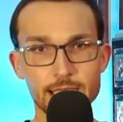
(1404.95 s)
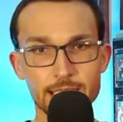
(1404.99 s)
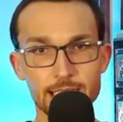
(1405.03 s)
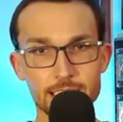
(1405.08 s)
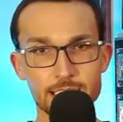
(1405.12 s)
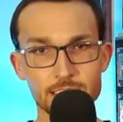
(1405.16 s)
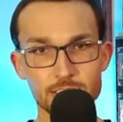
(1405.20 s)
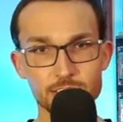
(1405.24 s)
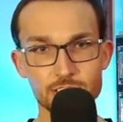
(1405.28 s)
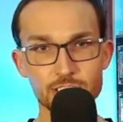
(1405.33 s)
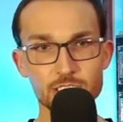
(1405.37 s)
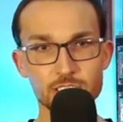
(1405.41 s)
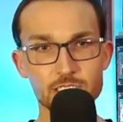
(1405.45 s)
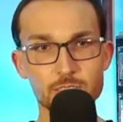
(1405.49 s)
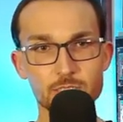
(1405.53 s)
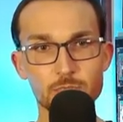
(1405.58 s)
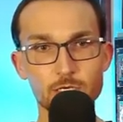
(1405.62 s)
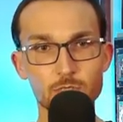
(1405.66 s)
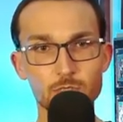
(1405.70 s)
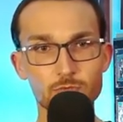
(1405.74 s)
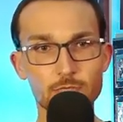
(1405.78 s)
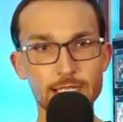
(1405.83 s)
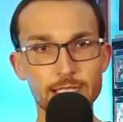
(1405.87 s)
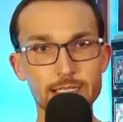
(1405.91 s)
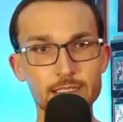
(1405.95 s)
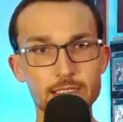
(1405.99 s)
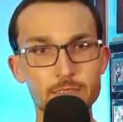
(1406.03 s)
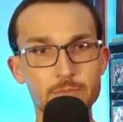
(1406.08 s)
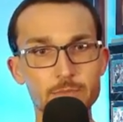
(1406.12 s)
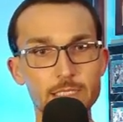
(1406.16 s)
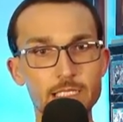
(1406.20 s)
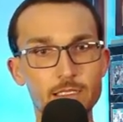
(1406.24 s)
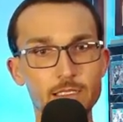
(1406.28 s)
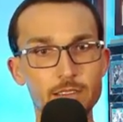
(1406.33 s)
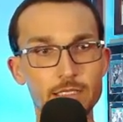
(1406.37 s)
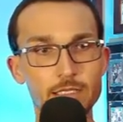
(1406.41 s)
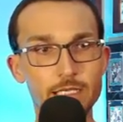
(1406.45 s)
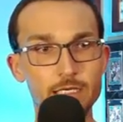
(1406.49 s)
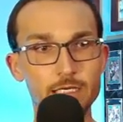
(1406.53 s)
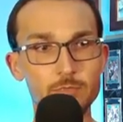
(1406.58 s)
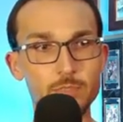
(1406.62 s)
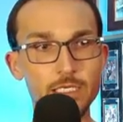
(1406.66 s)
that's just about right in the middle there.